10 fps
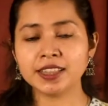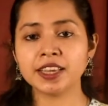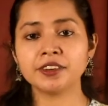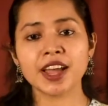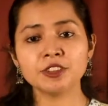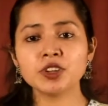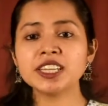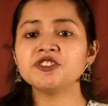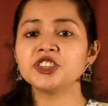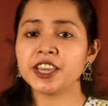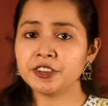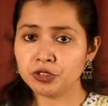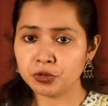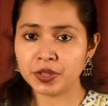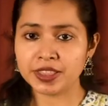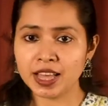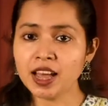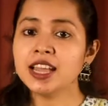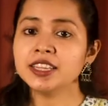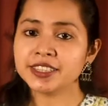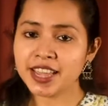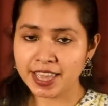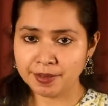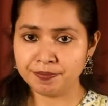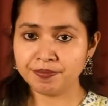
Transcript: they gradually change with the time